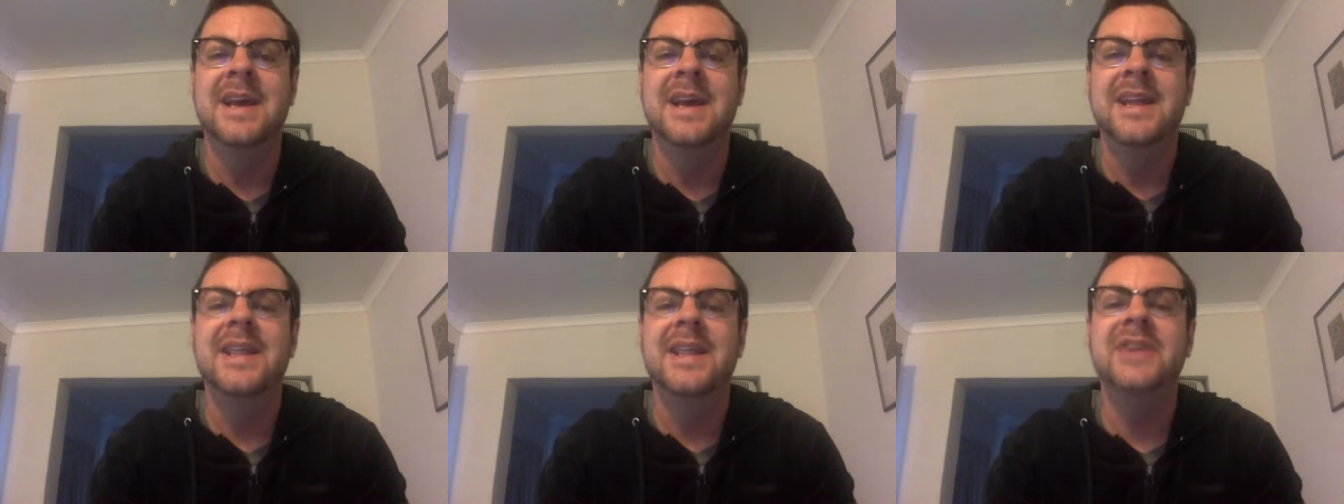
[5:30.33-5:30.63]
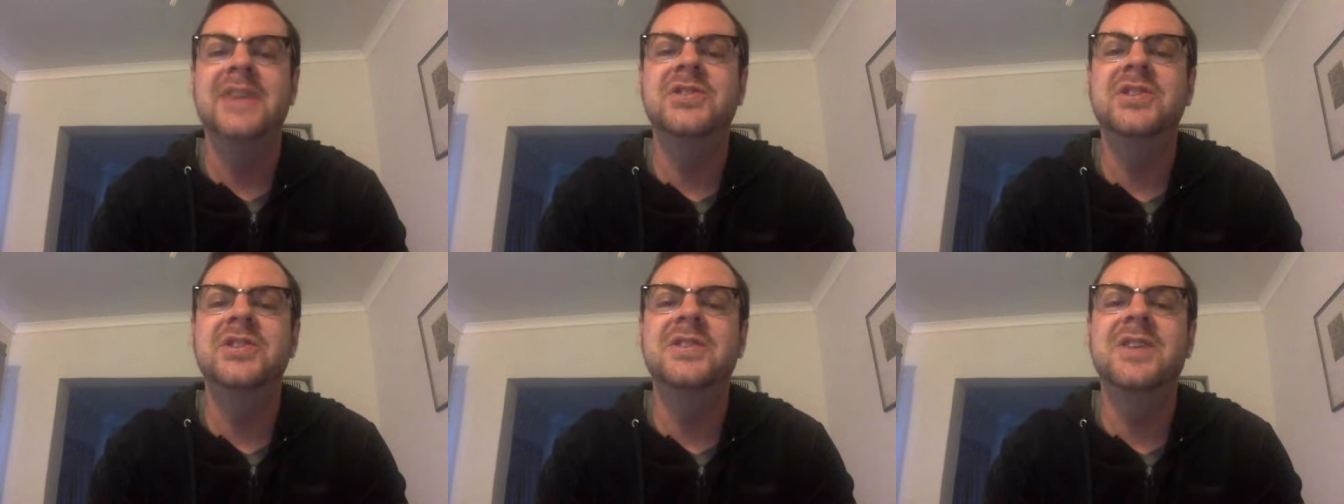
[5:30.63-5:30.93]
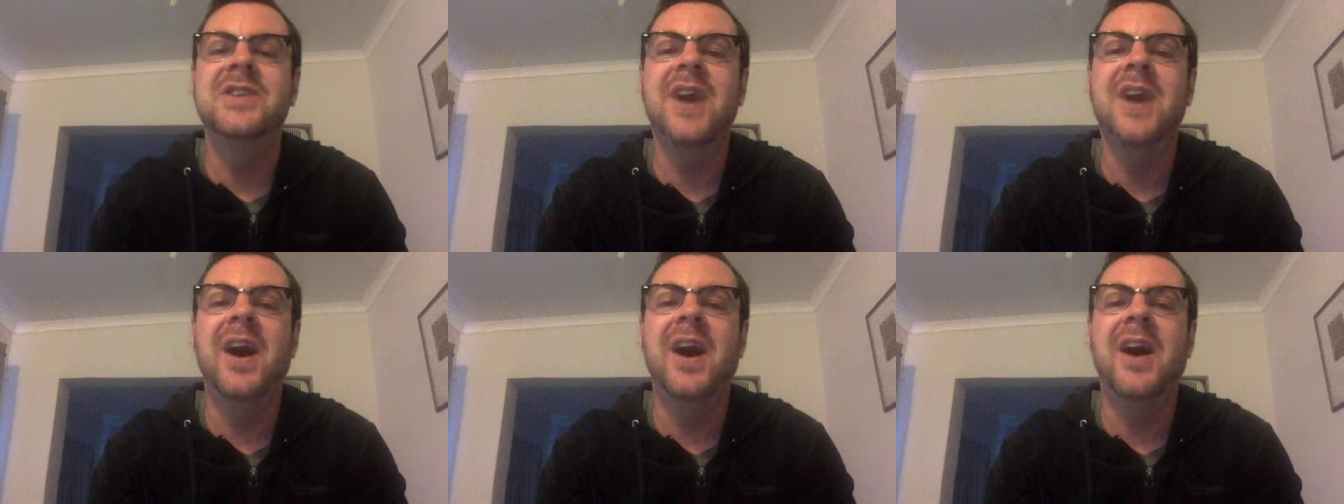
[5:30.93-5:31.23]
they should
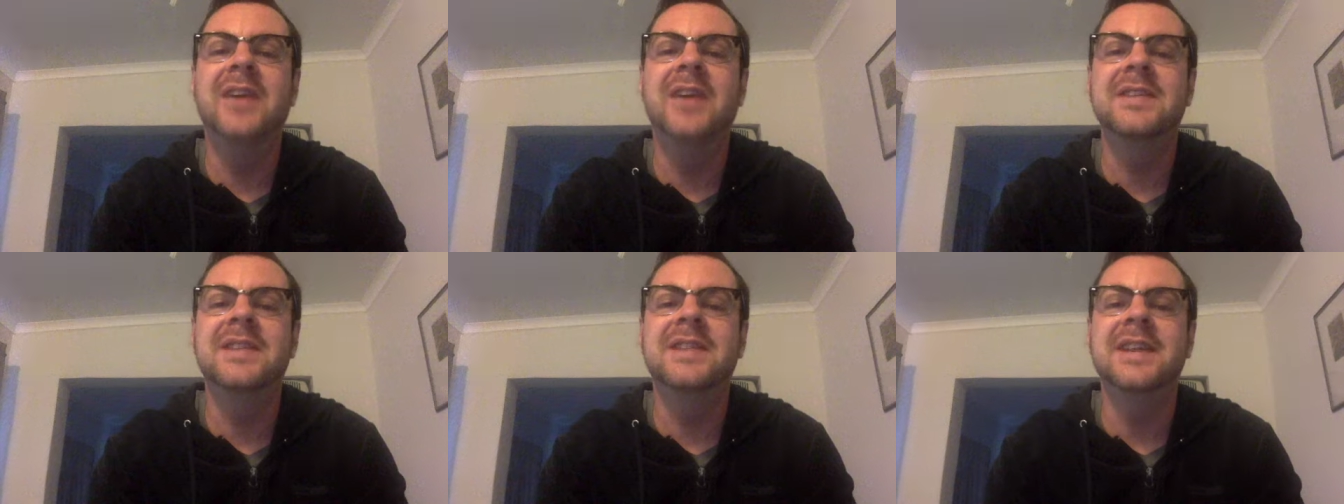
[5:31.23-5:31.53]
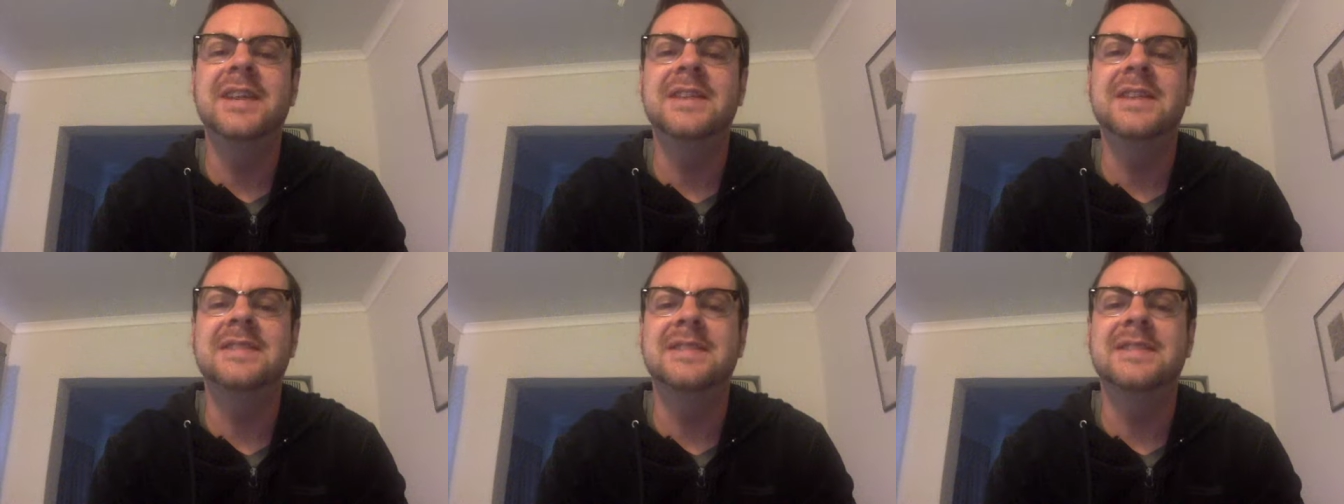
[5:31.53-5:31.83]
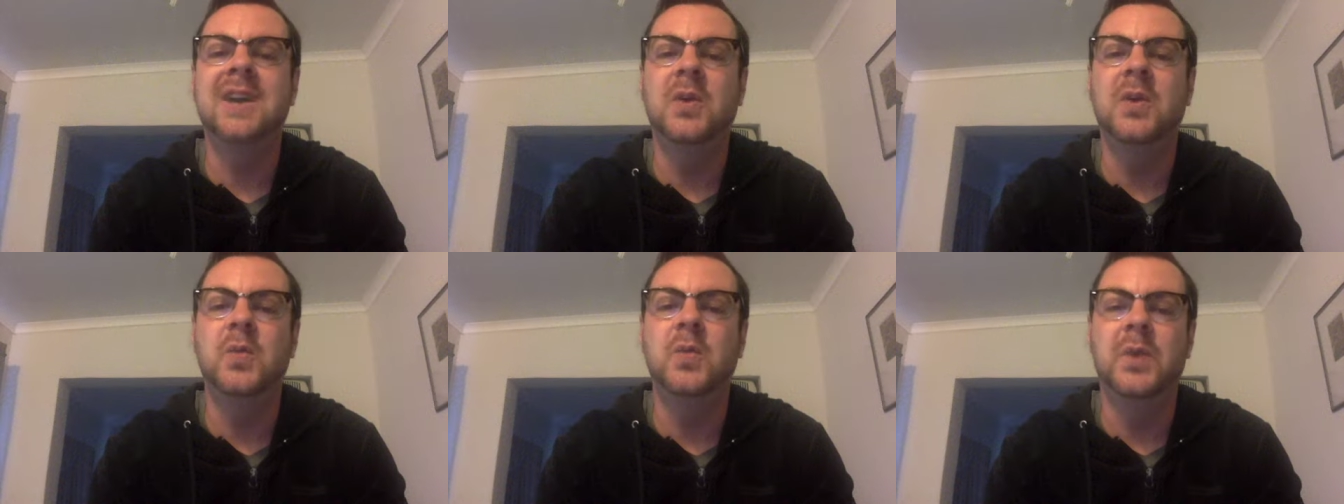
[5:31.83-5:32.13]
guard their
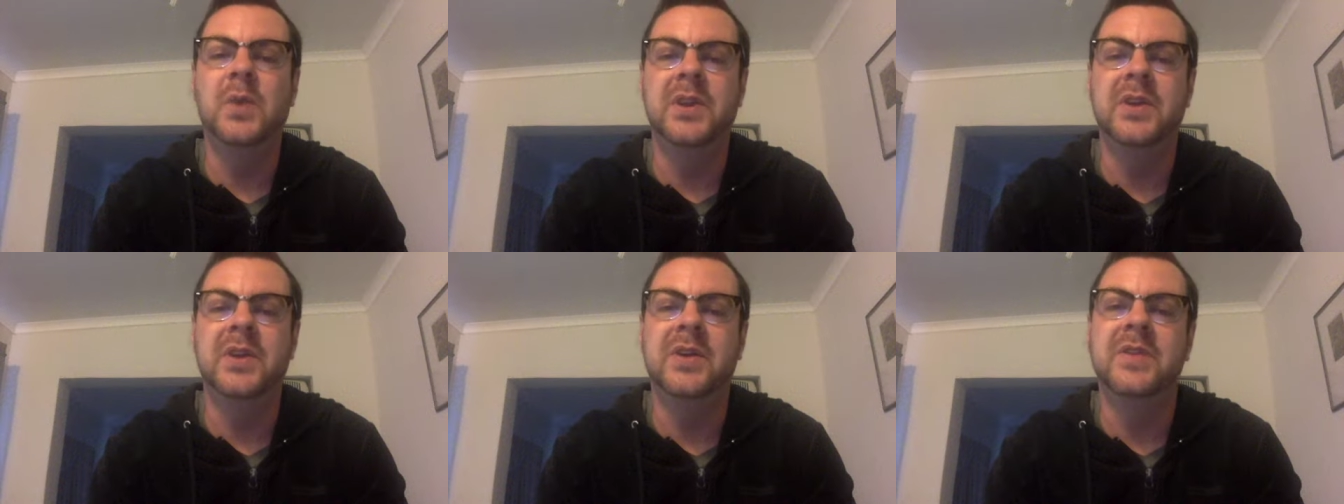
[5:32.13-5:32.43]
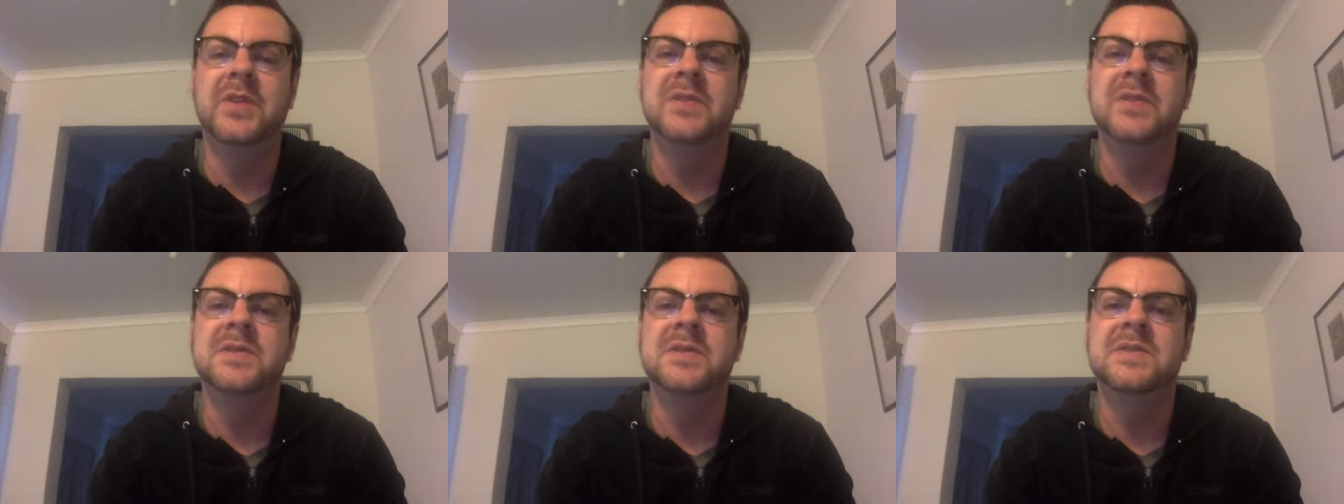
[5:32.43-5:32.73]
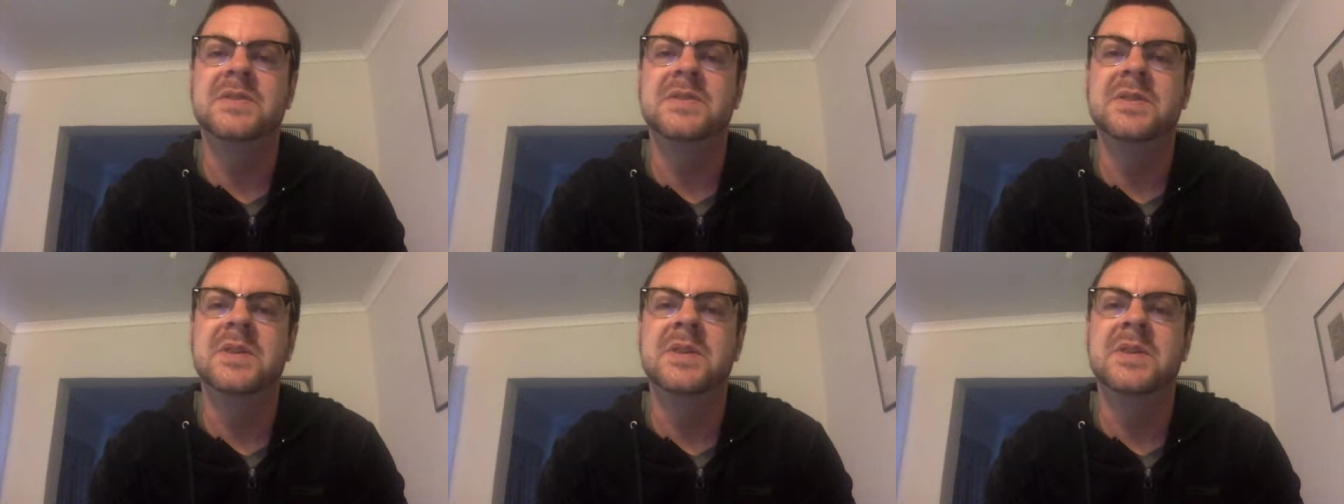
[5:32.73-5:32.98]
cell windows.